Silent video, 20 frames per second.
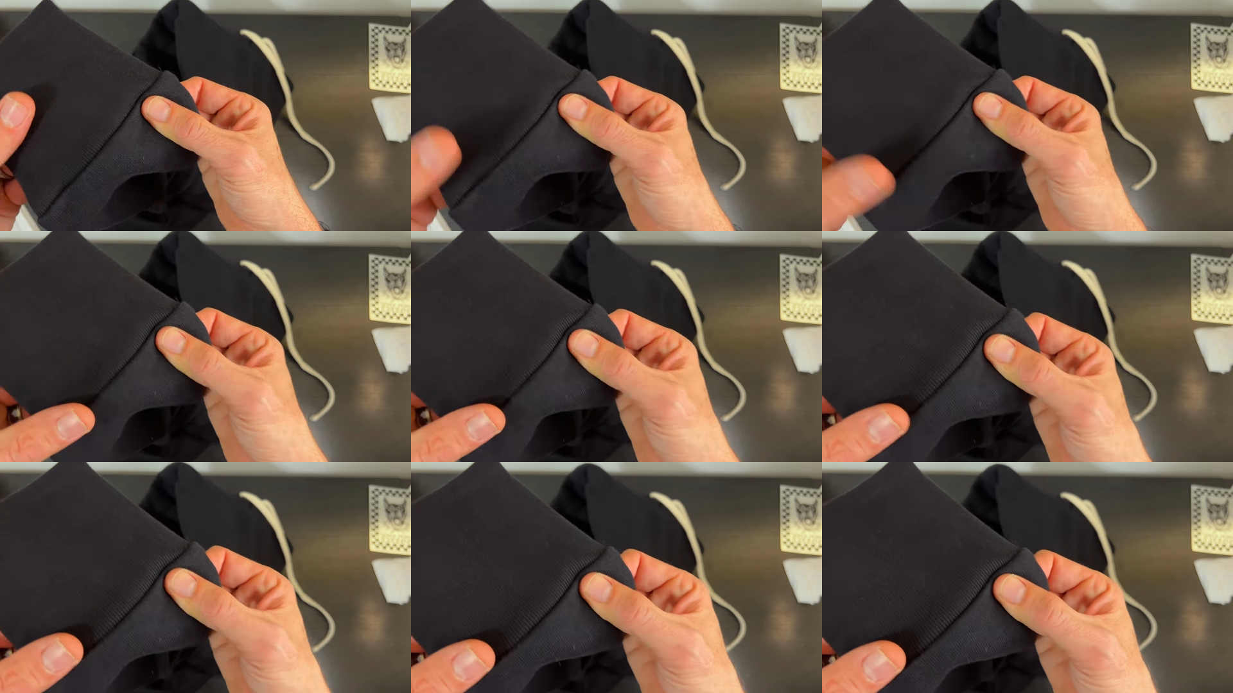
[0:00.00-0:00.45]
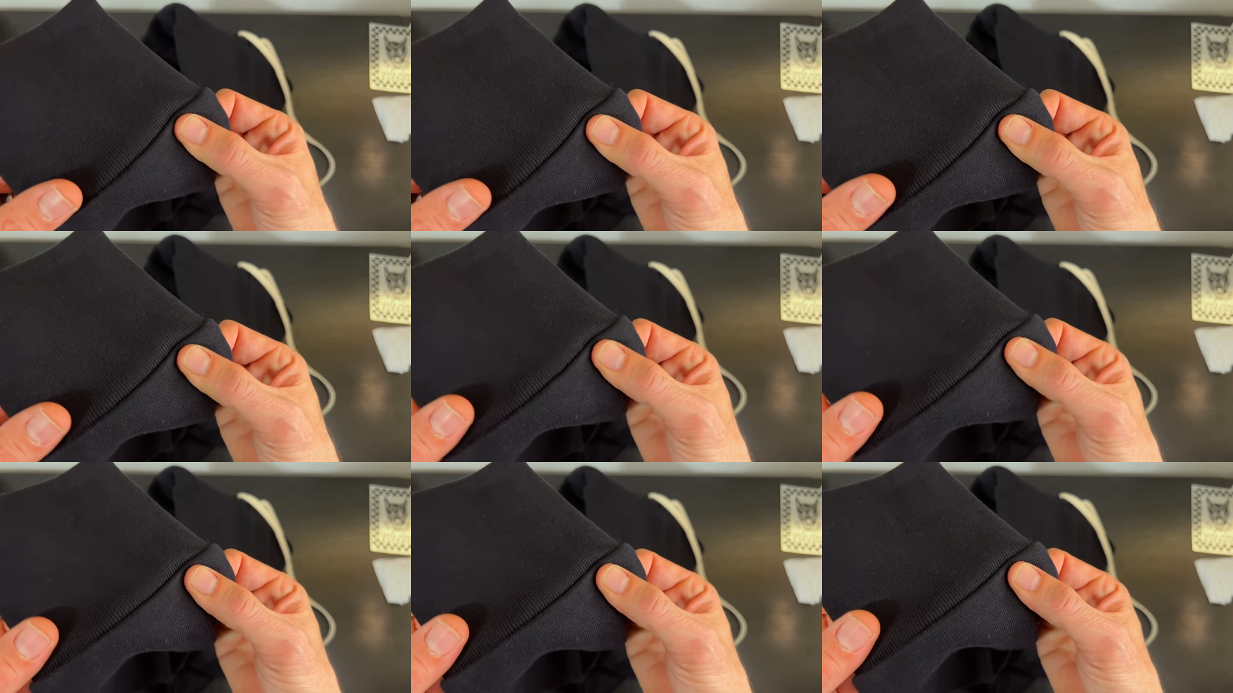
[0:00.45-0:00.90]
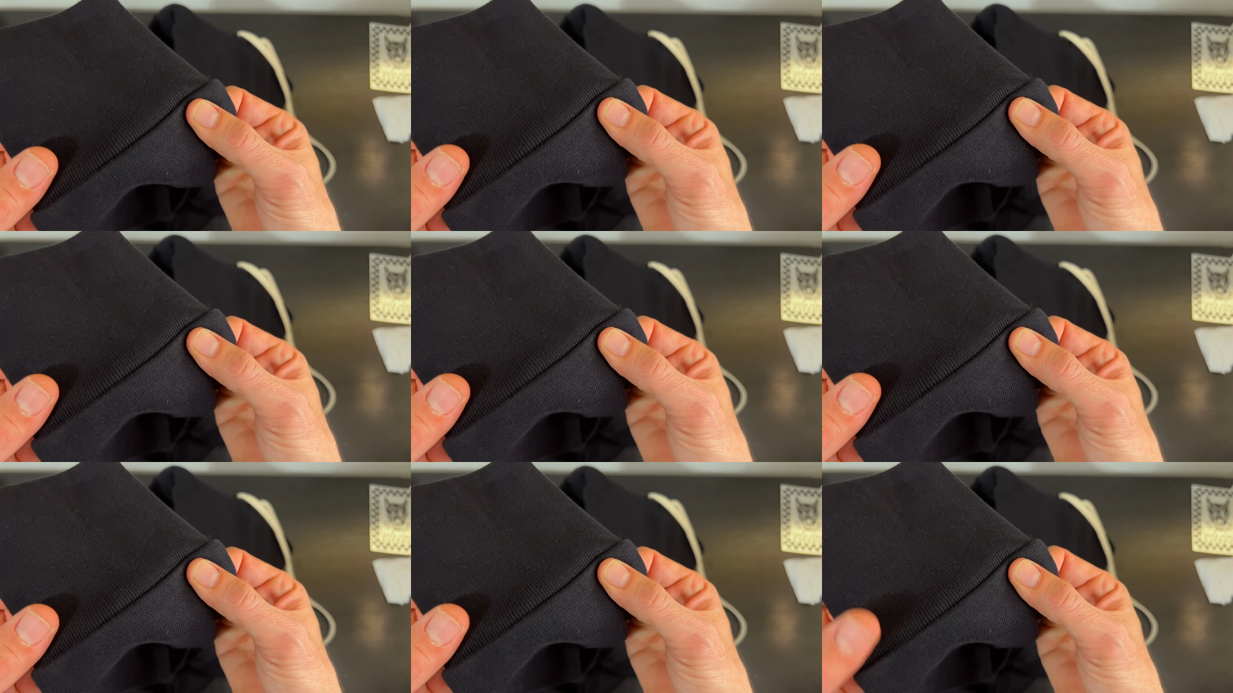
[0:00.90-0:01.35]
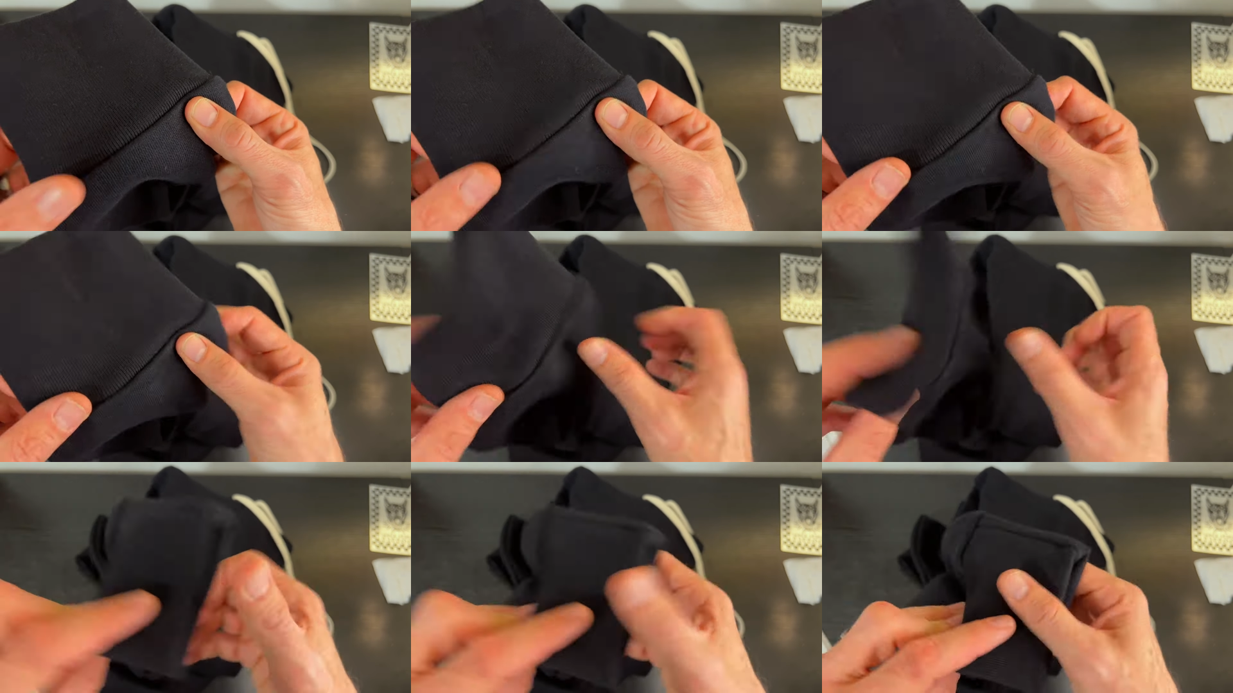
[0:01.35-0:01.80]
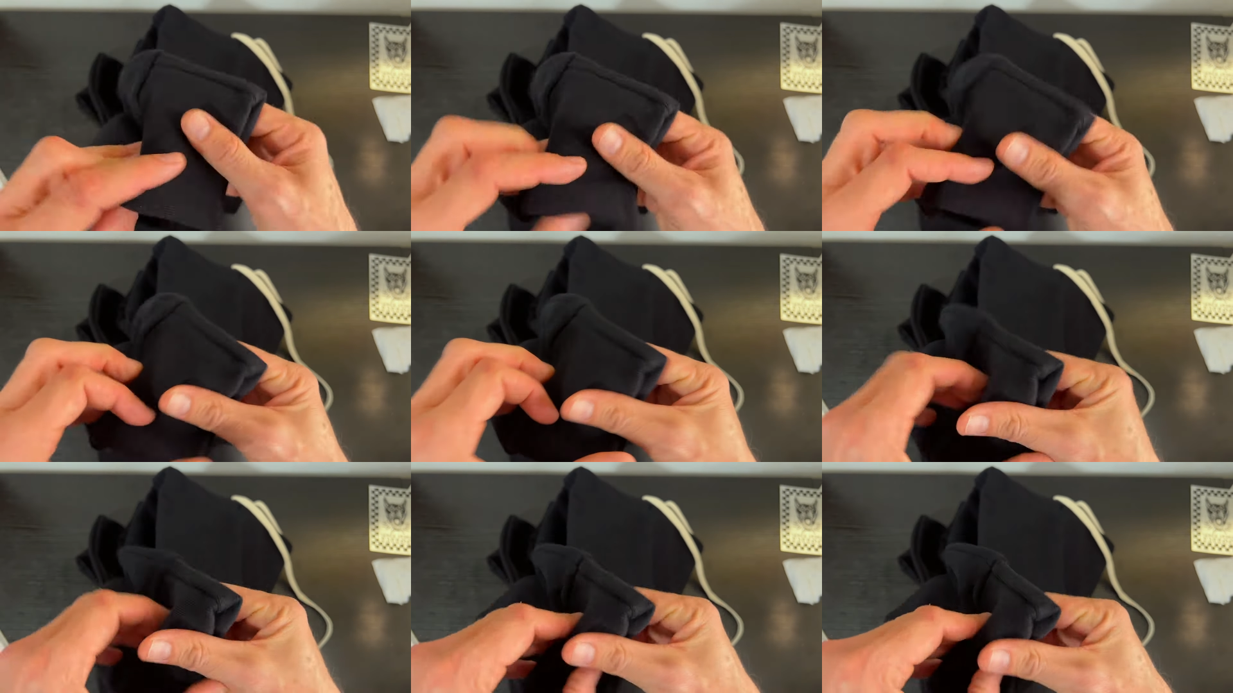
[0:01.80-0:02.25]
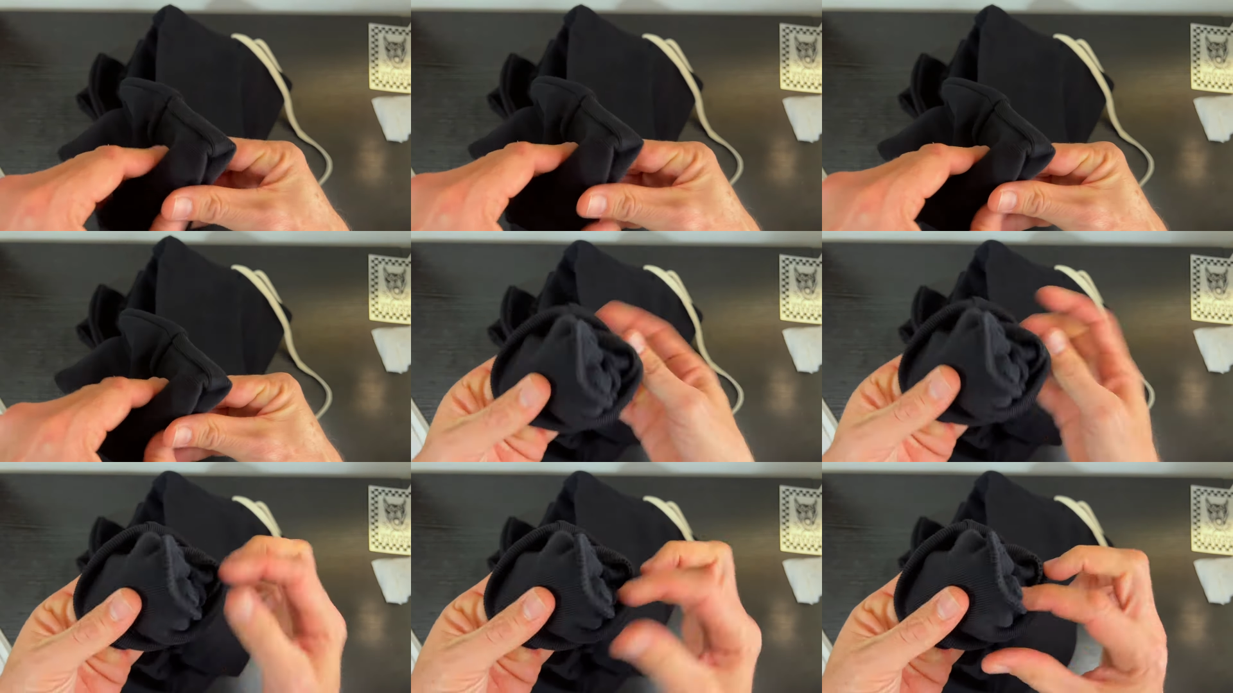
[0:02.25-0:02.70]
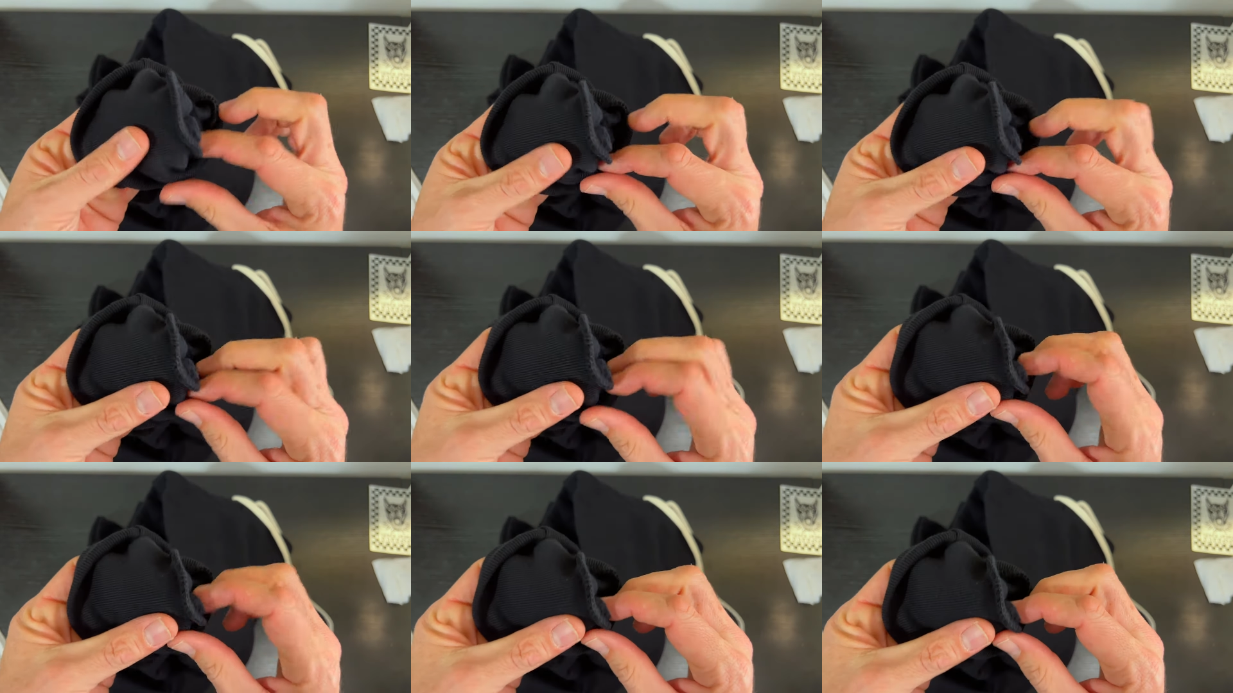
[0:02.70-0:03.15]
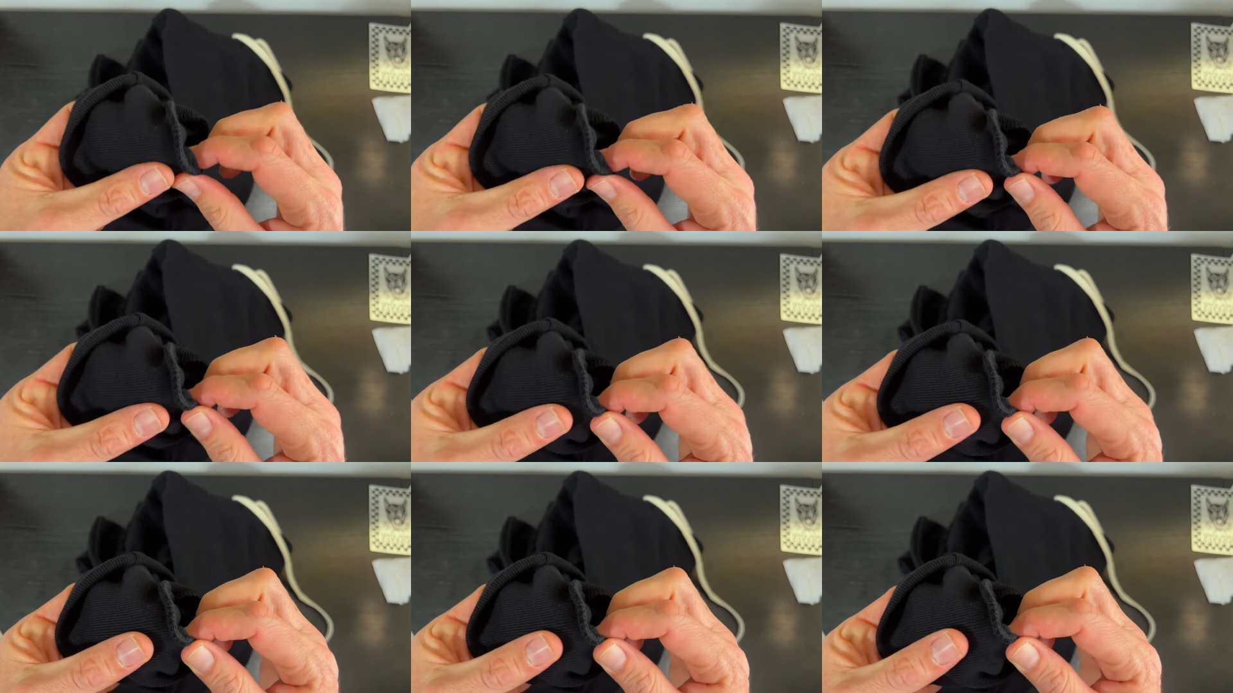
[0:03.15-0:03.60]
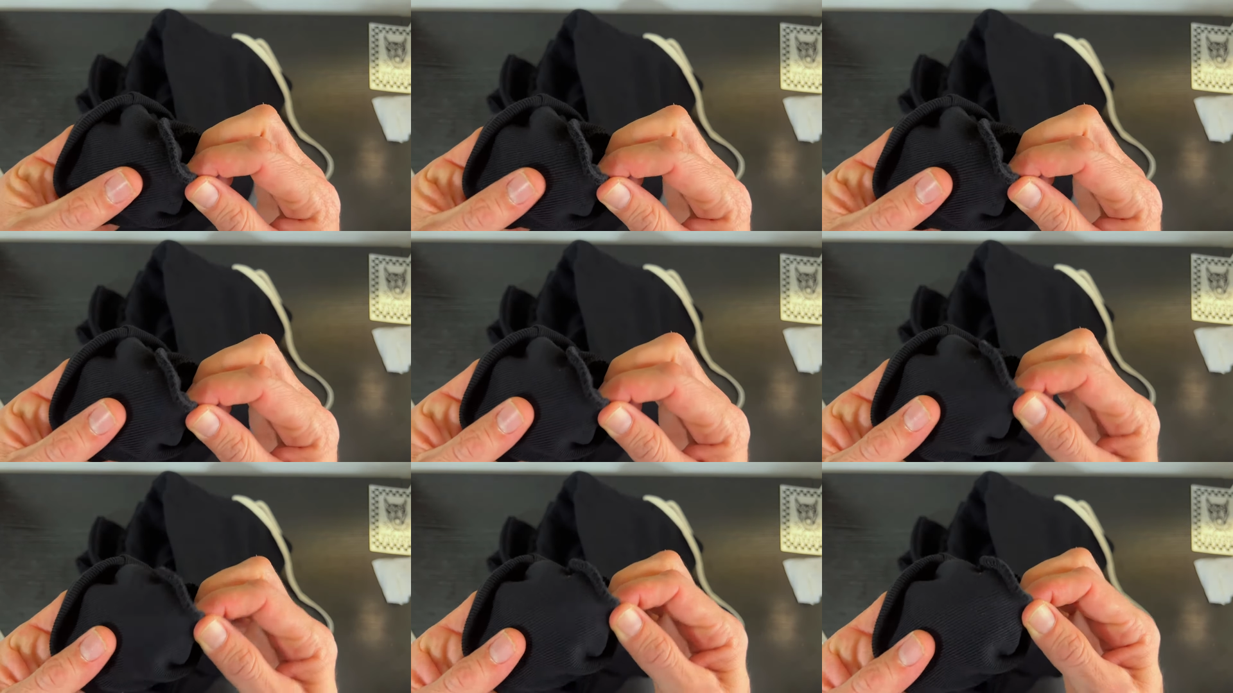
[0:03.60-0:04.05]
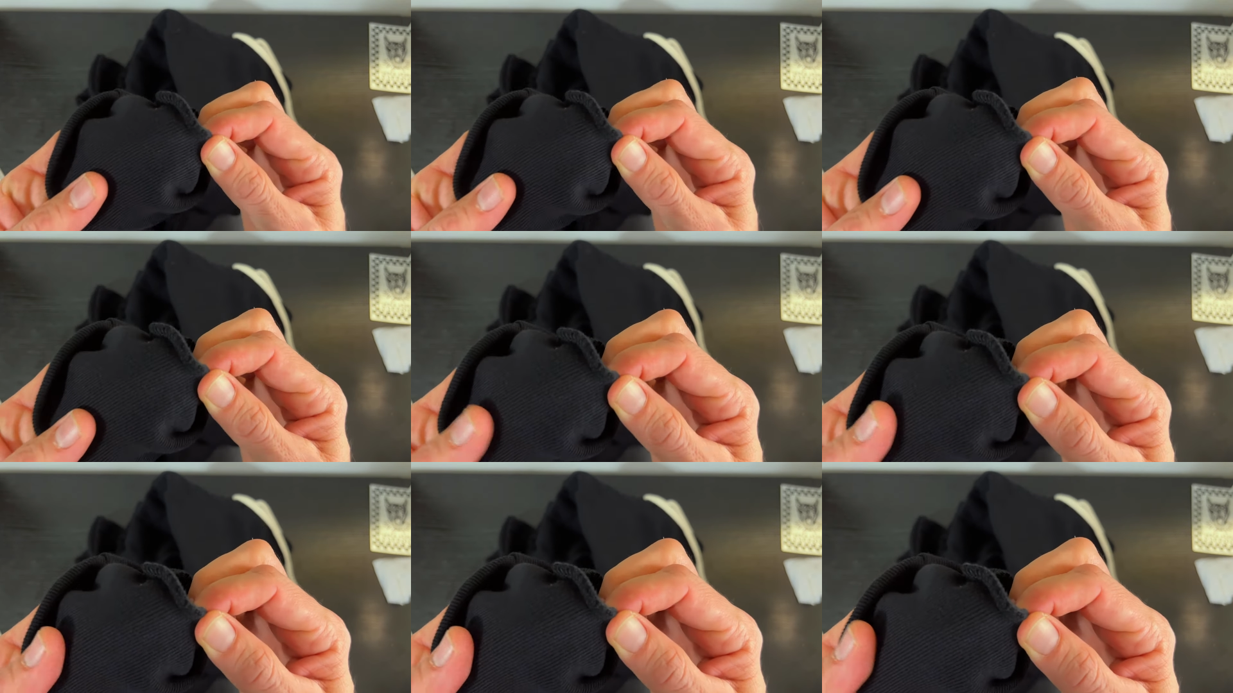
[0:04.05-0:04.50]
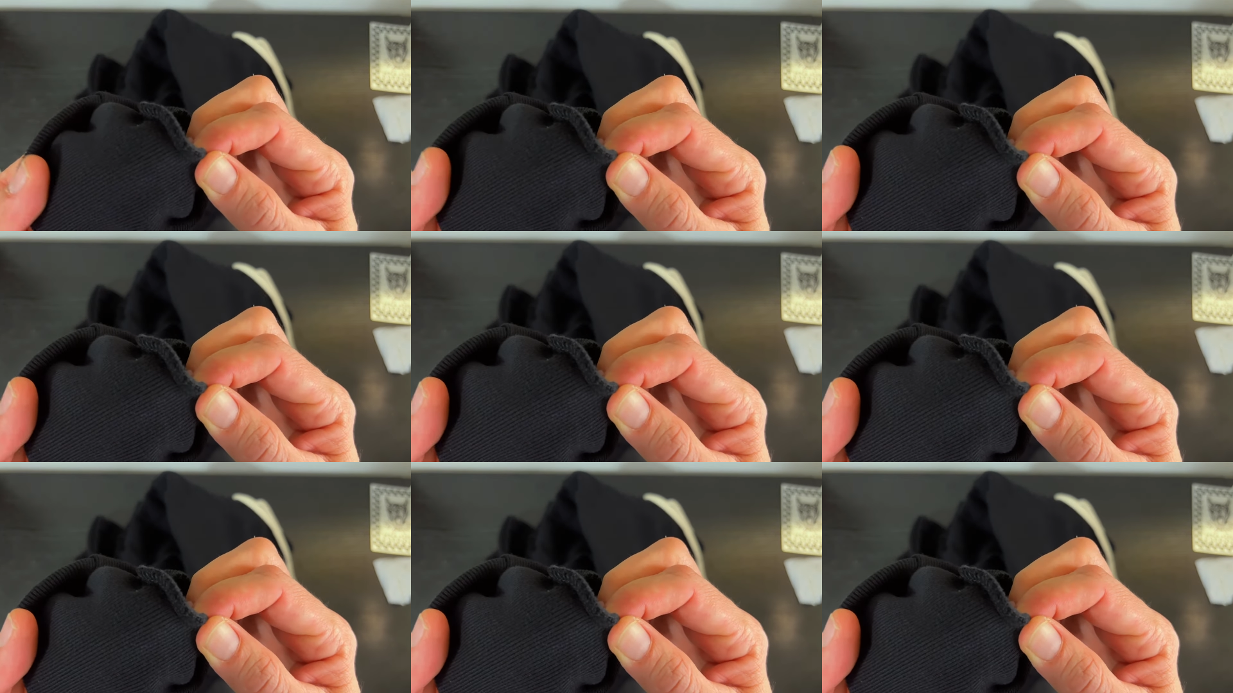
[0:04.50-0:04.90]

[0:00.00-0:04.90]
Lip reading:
No face is visible, so there are no lips to read.